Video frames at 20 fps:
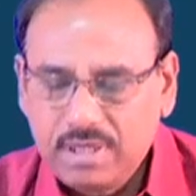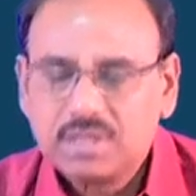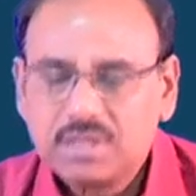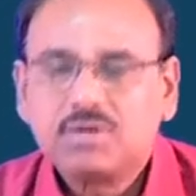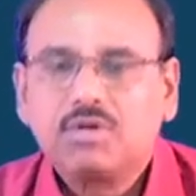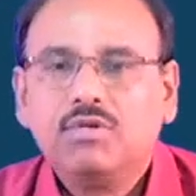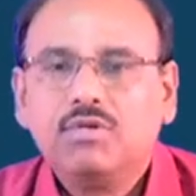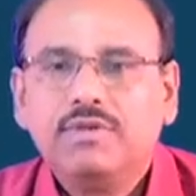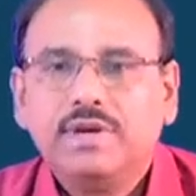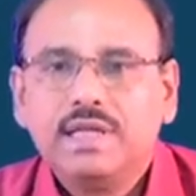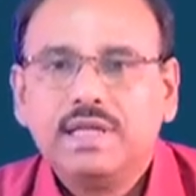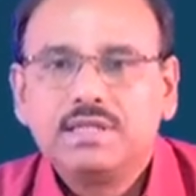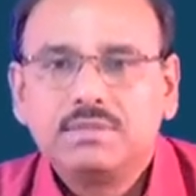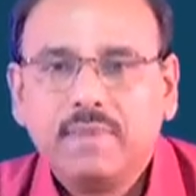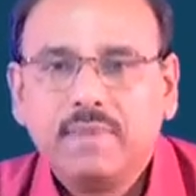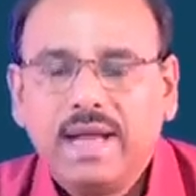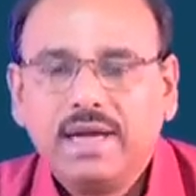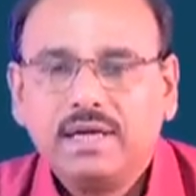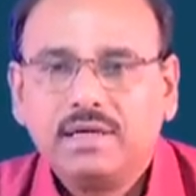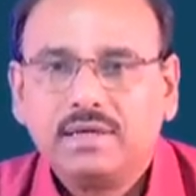this covariance
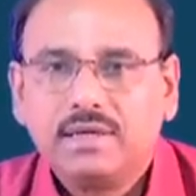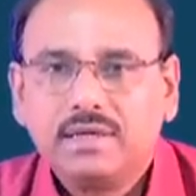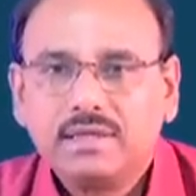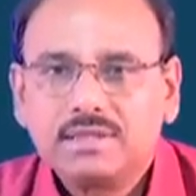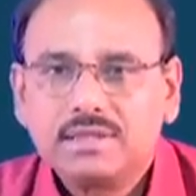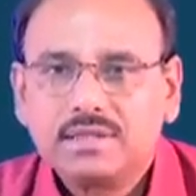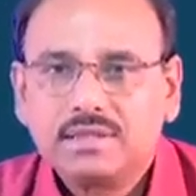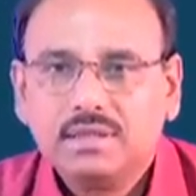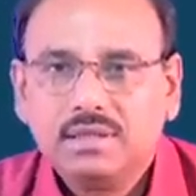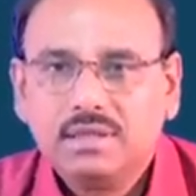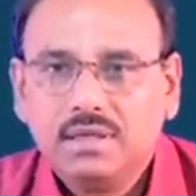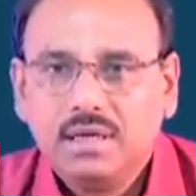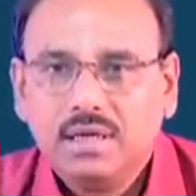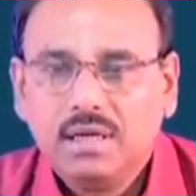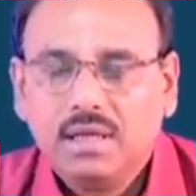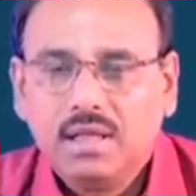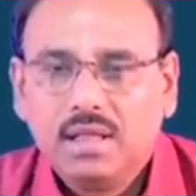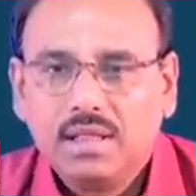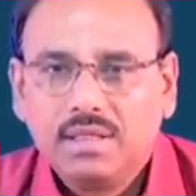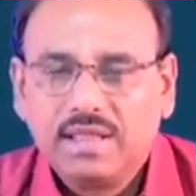matrix,
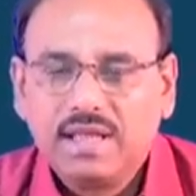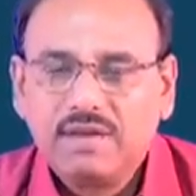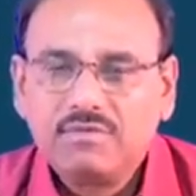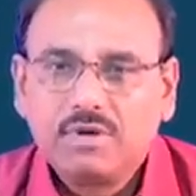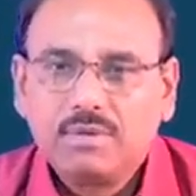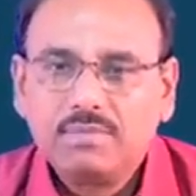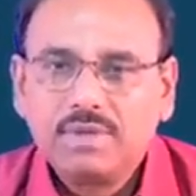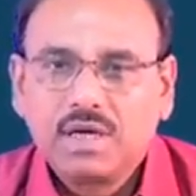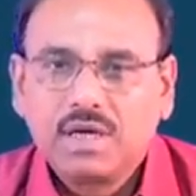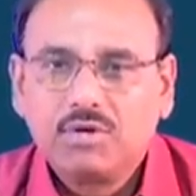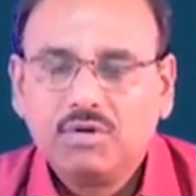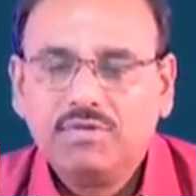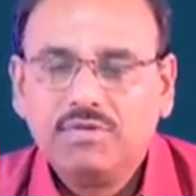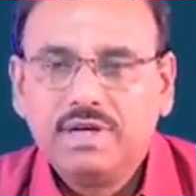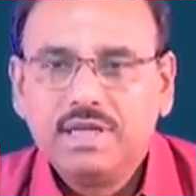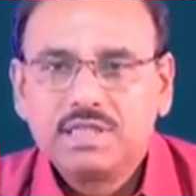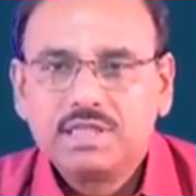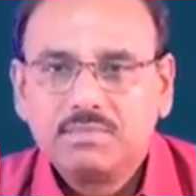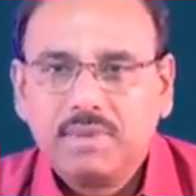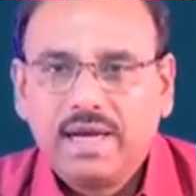then from the
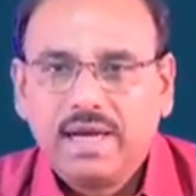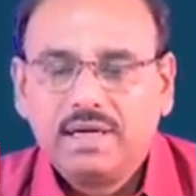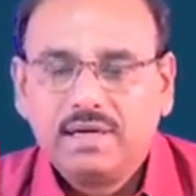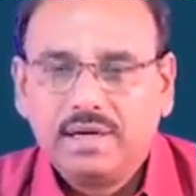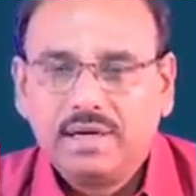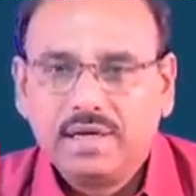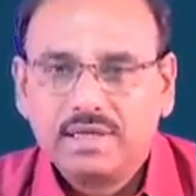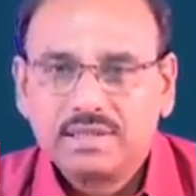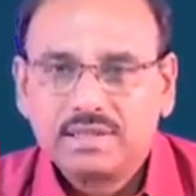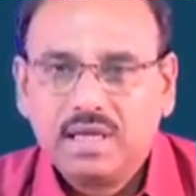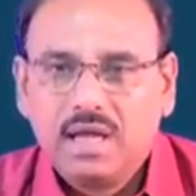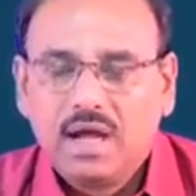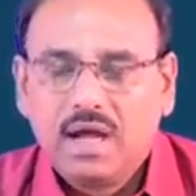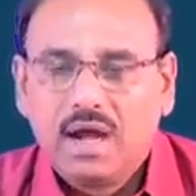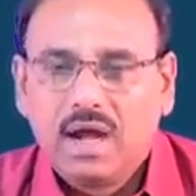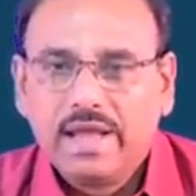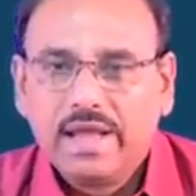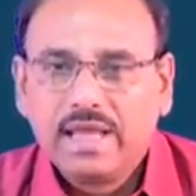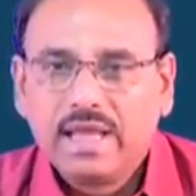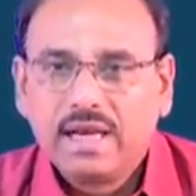covariance matrix
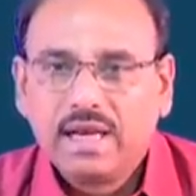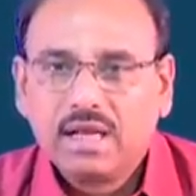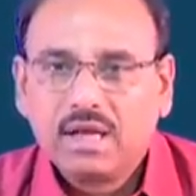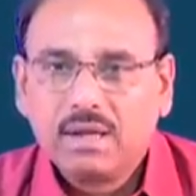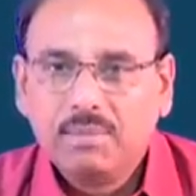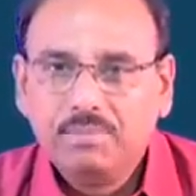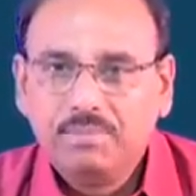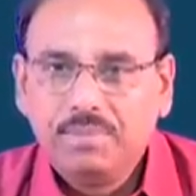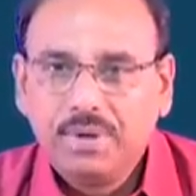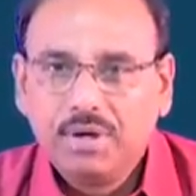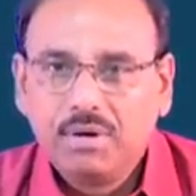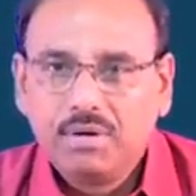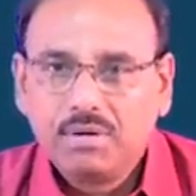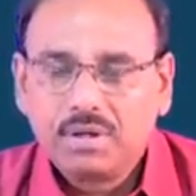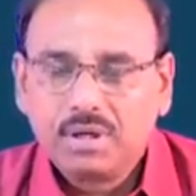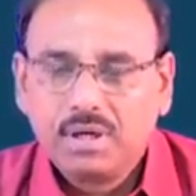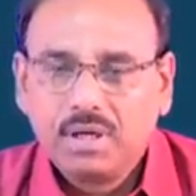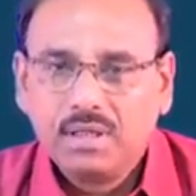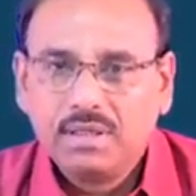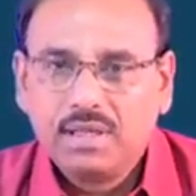I can
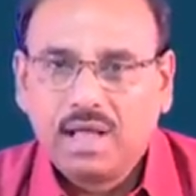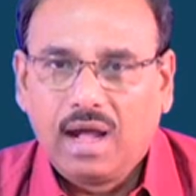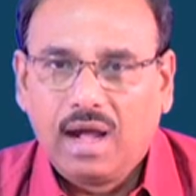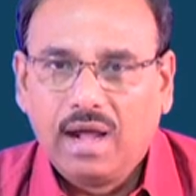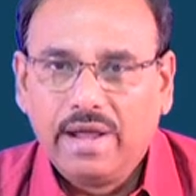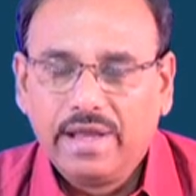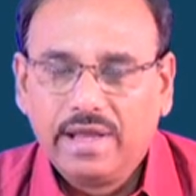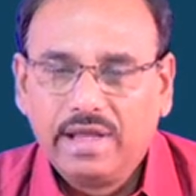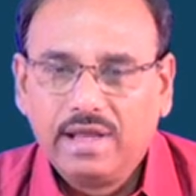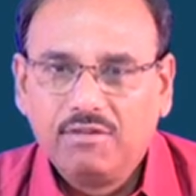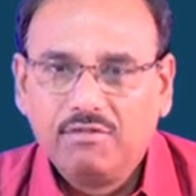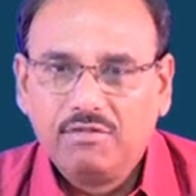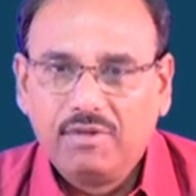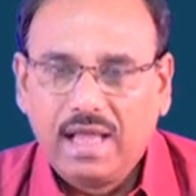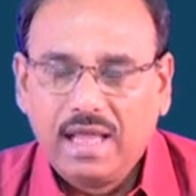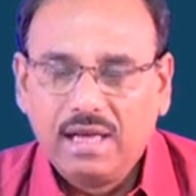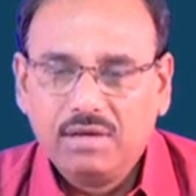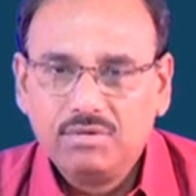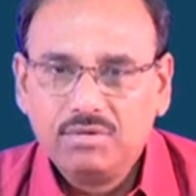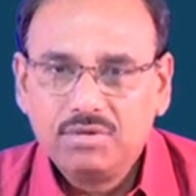compute the
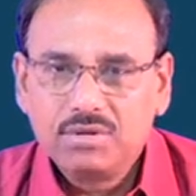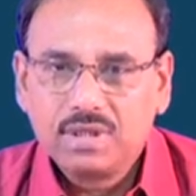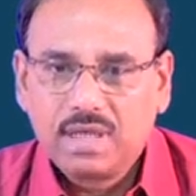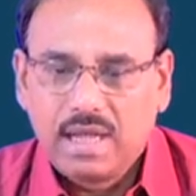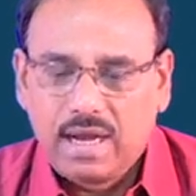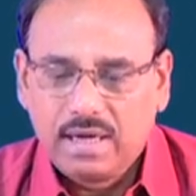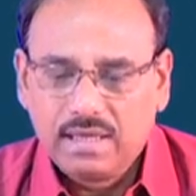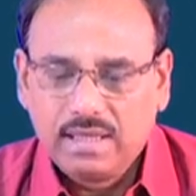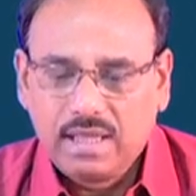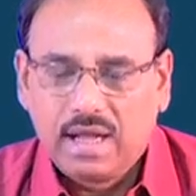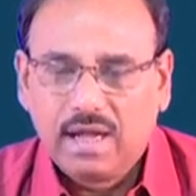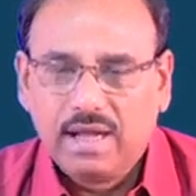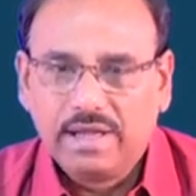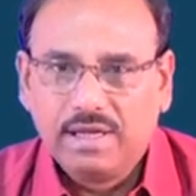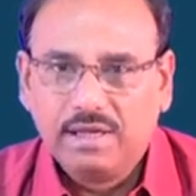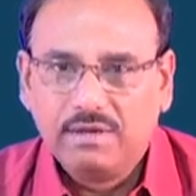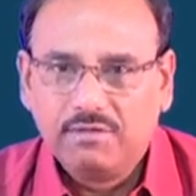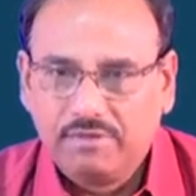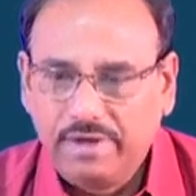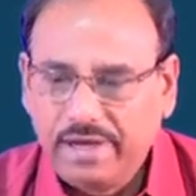eigenvalues and the
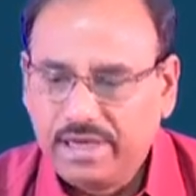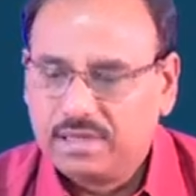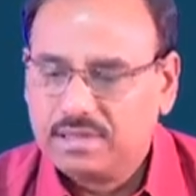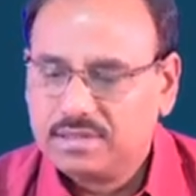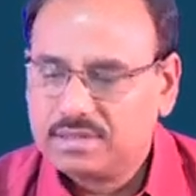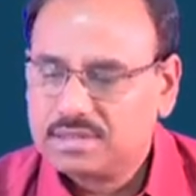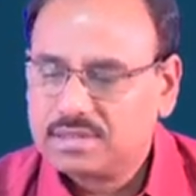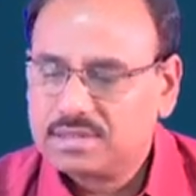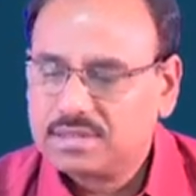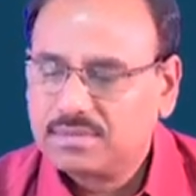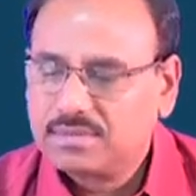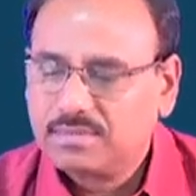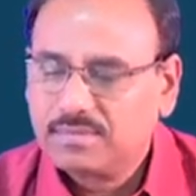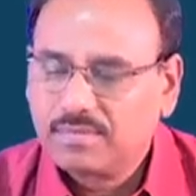eigenvectors.